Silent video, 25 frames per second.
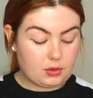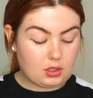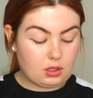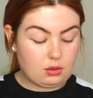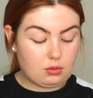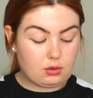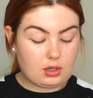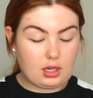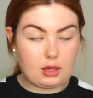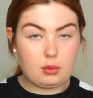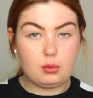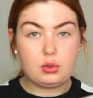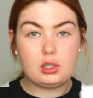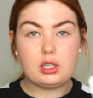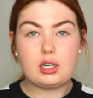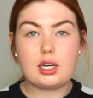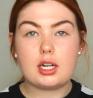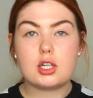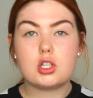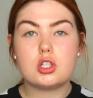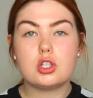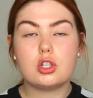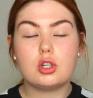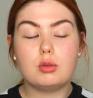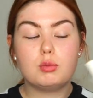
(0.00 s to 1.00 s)
Okay, well it
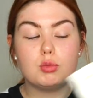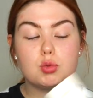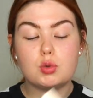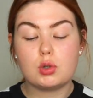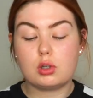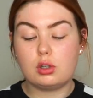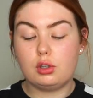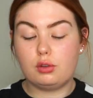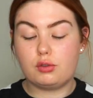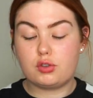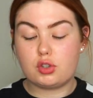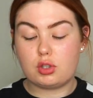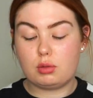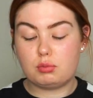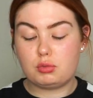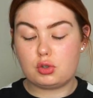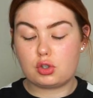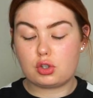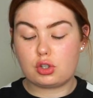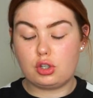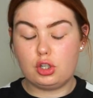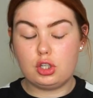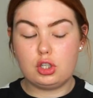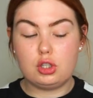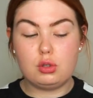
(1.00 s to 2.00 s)
actually comes with gloves, so I'm
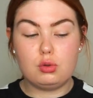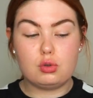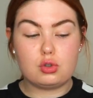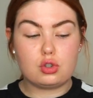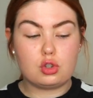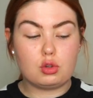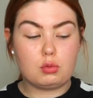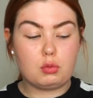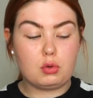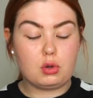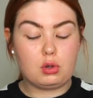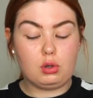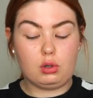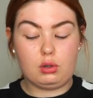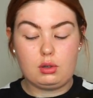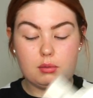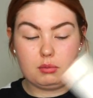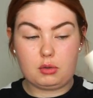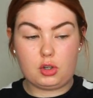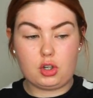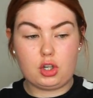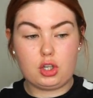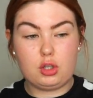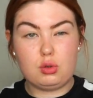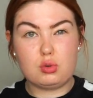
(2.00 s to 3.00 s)
just going to use I'm
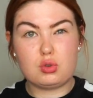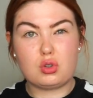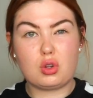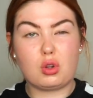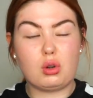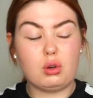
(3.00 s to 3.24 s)
going to use the